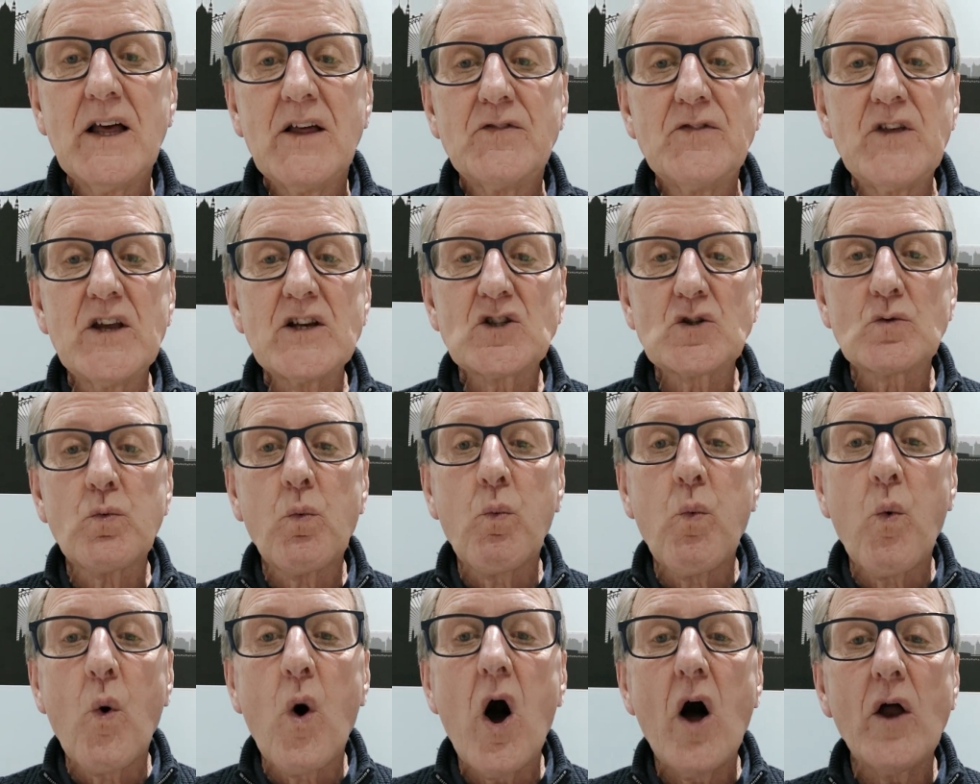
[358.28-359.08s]
This
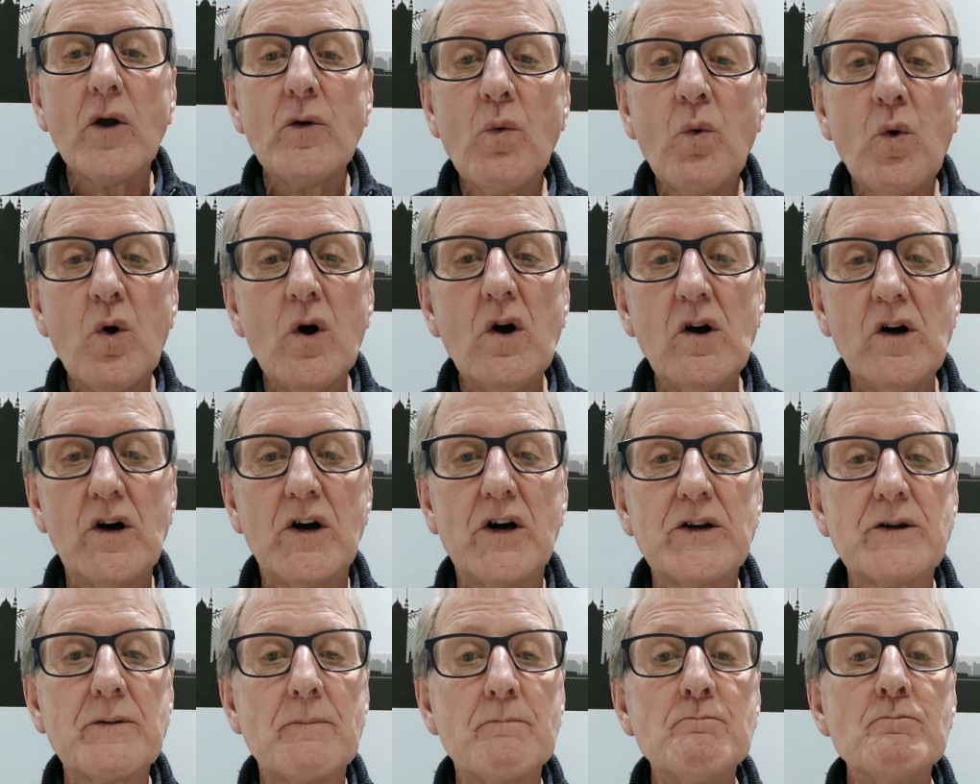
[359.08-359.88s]
one
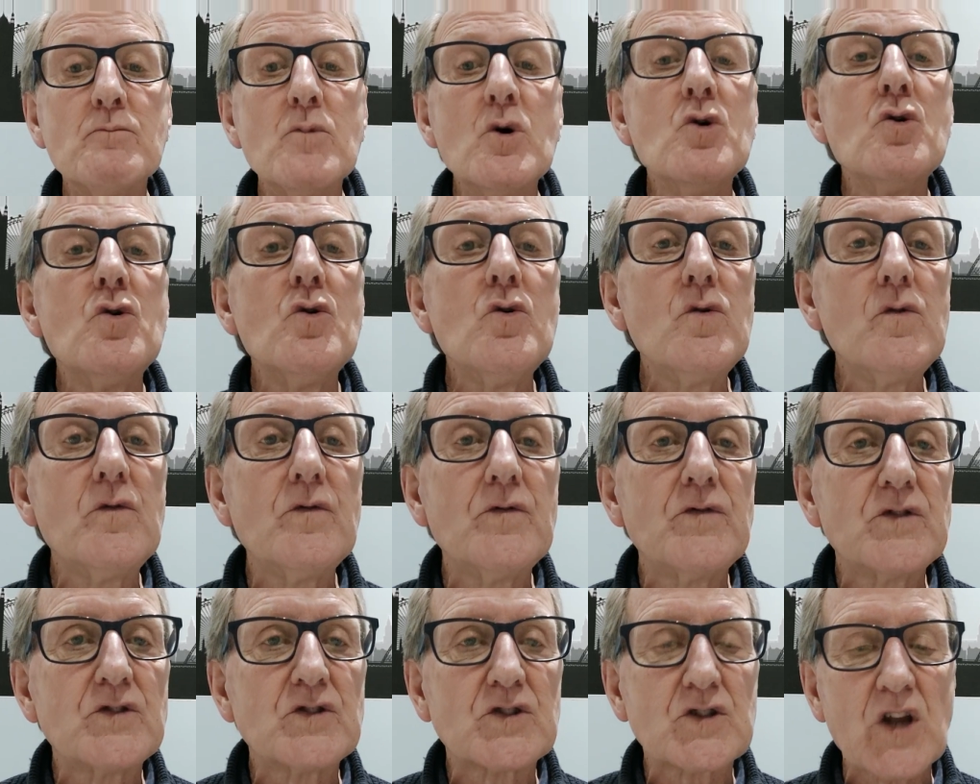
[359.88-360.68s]
word
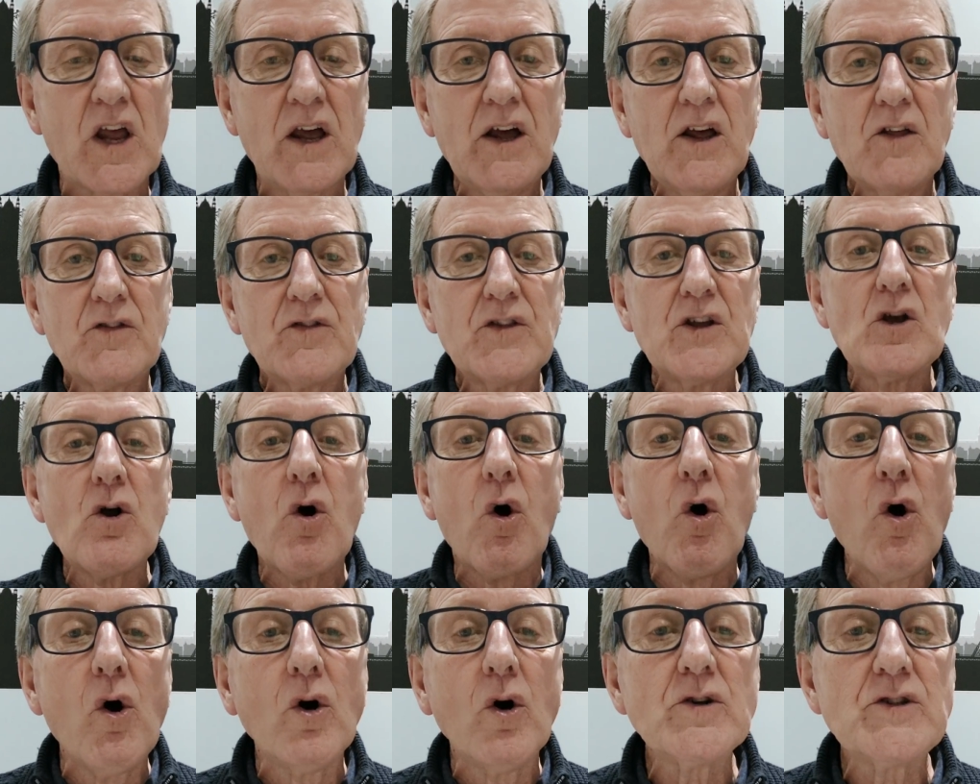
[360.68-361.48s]
moves the
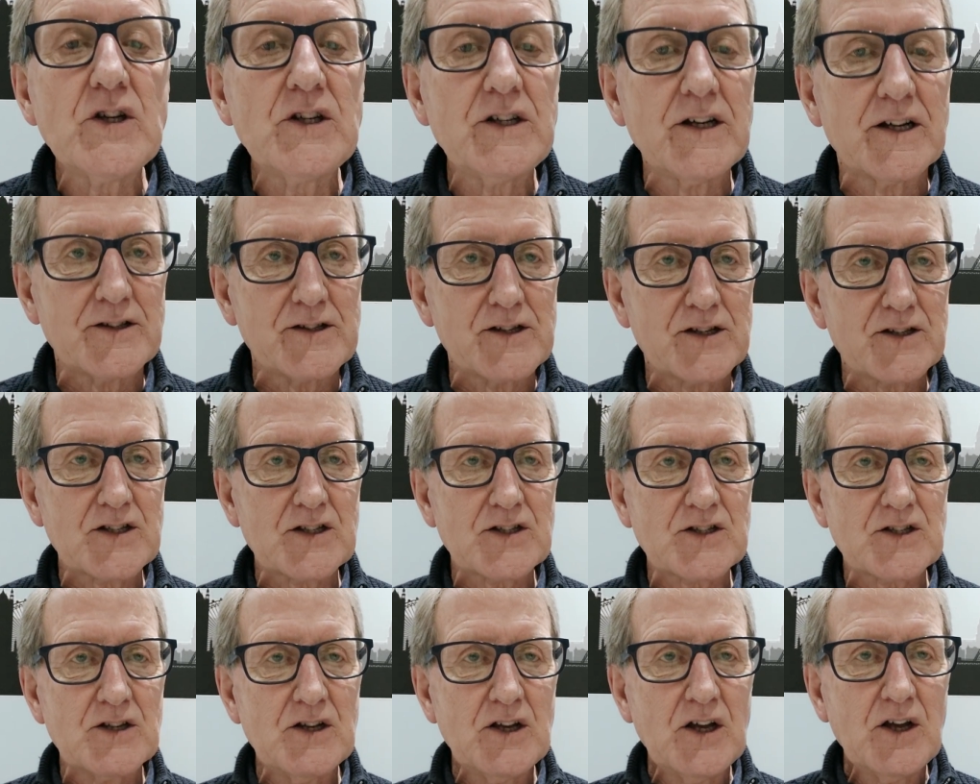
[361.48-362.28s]

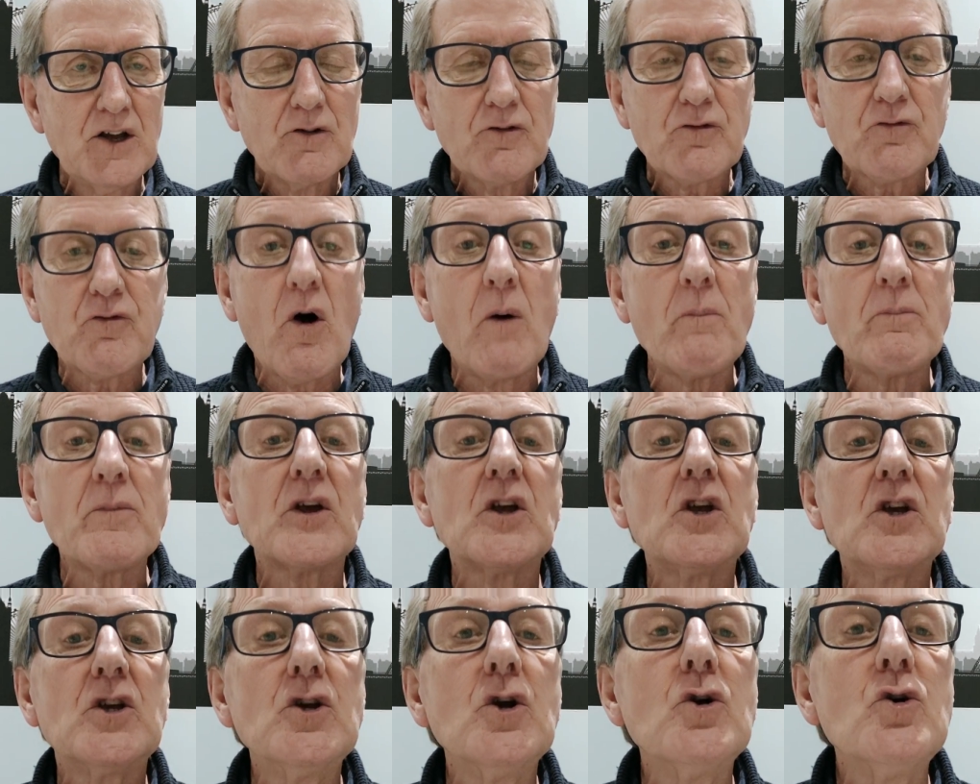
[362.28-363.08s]
audience from
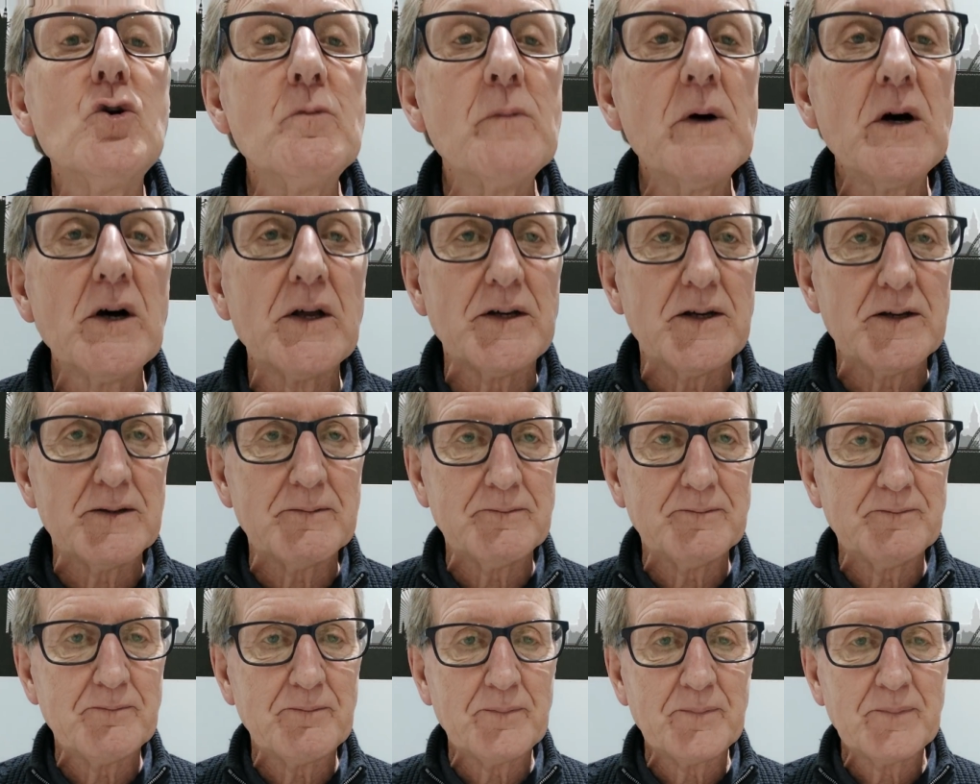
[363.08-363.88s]
the human
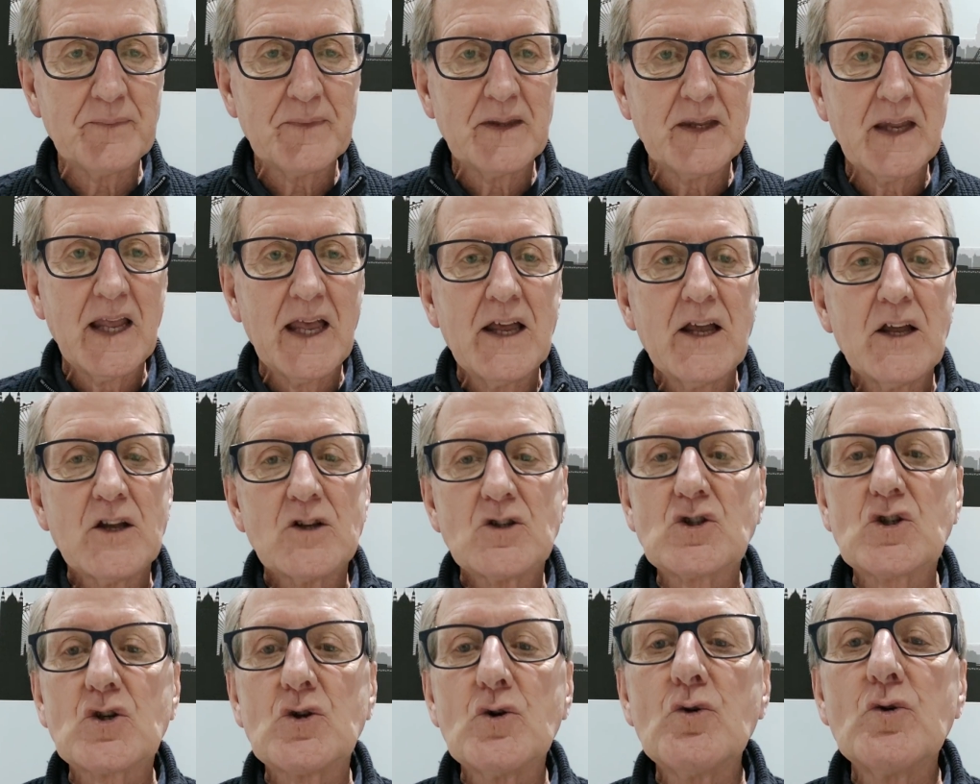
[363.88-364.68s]

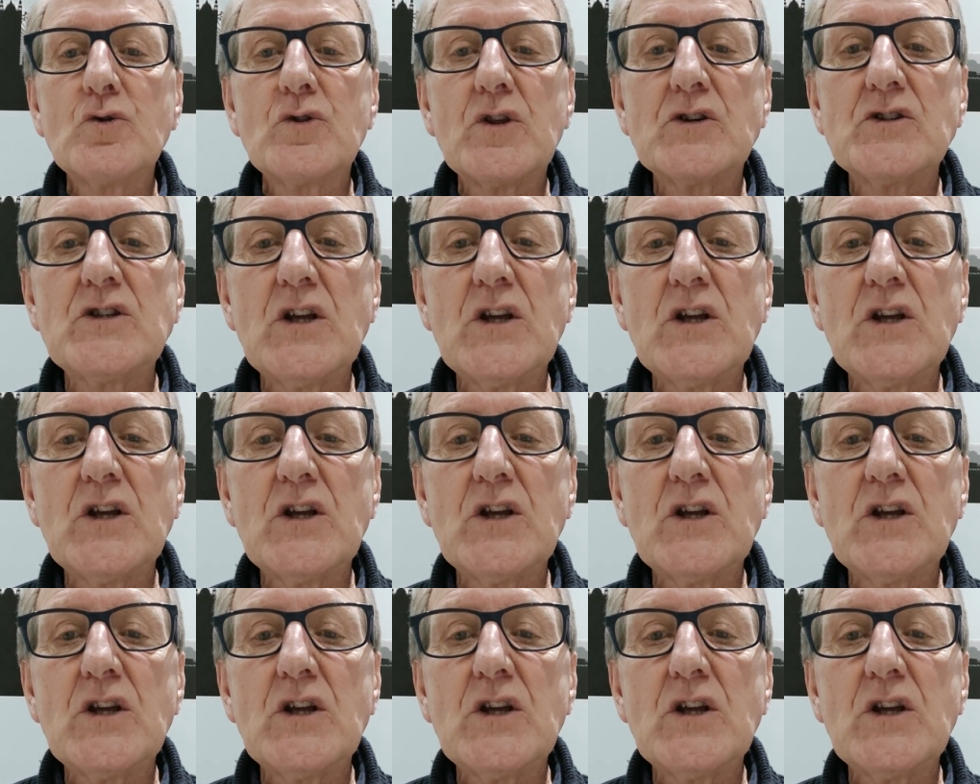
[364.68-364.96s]
to the